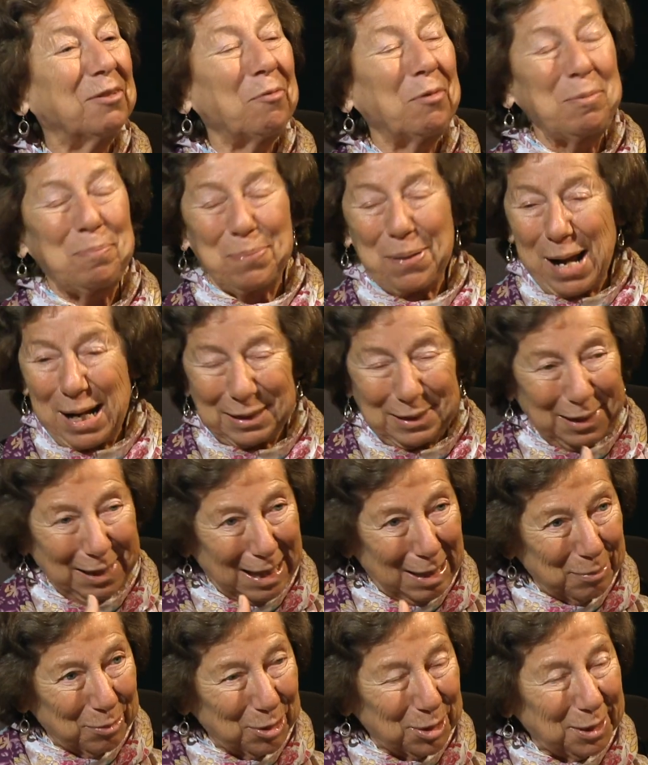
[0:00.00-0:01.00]
we packed the
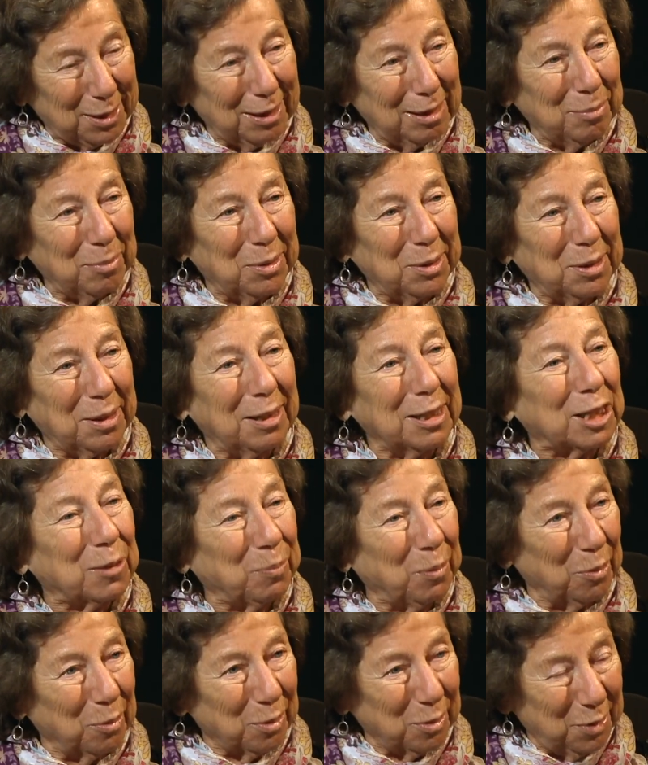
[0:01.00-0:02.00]
Amherst Cinema and I
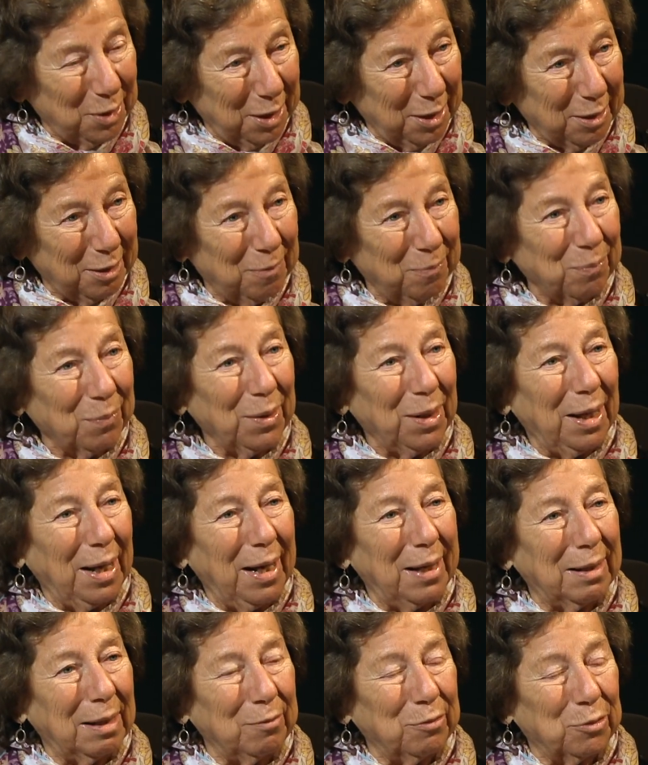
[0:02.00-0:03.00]
spoke there. Yeah.
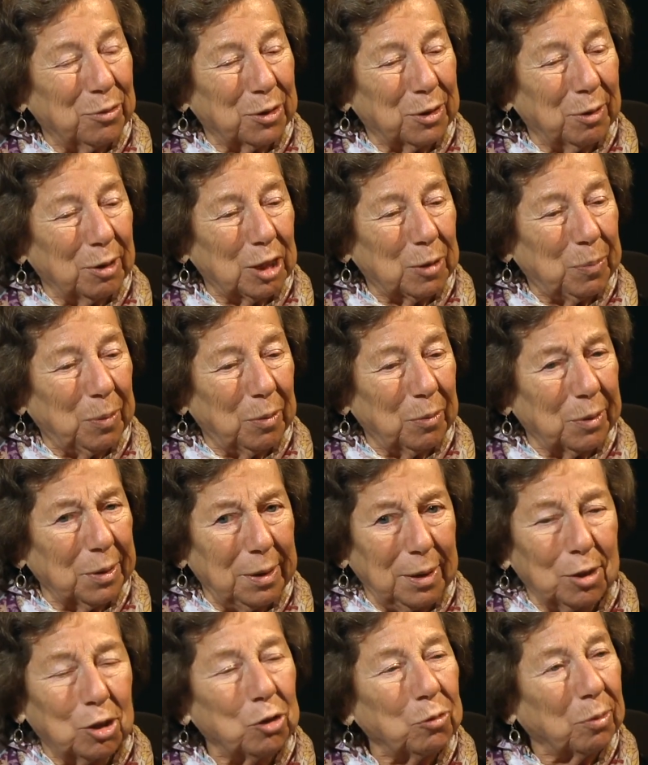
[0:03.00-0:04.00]
And I've also spoken
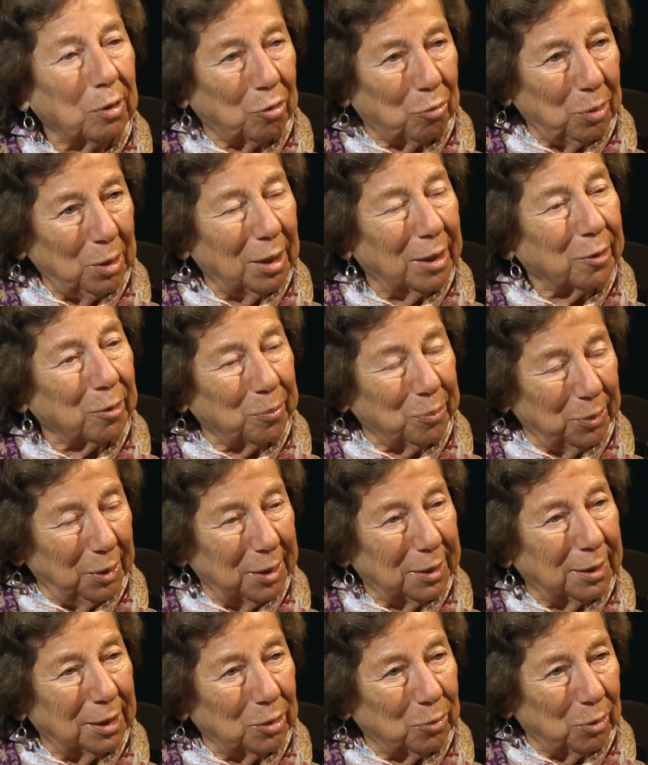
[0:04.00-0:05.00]
in two or three other
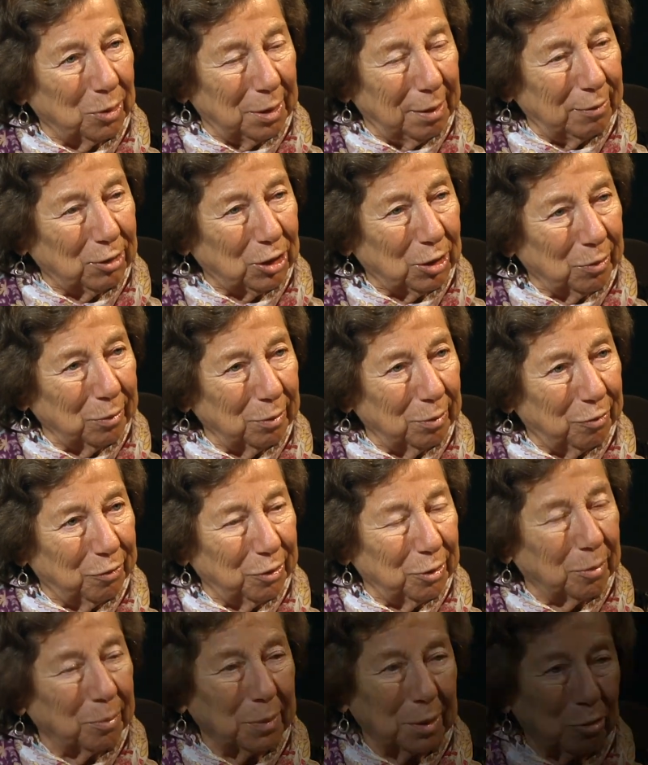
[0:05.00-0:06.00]
places where they've shown the
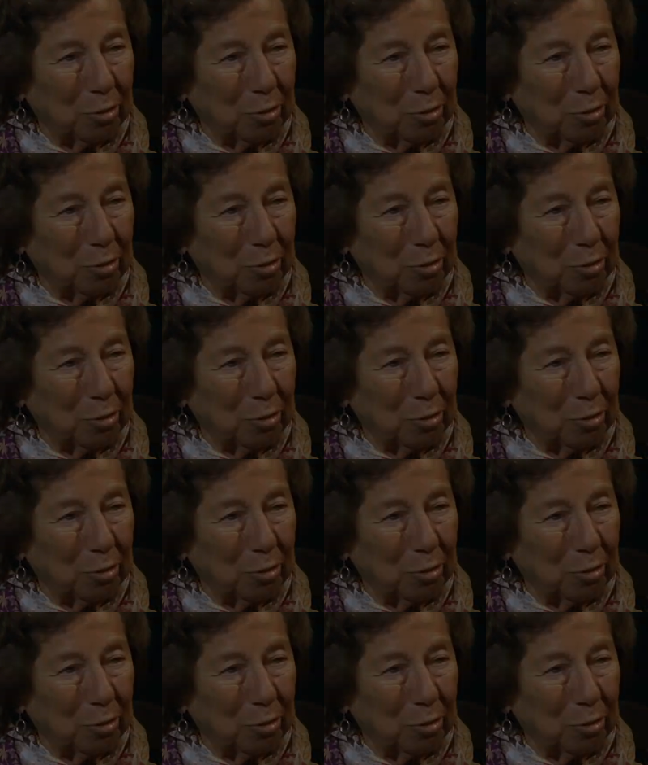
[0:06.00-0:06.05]
film in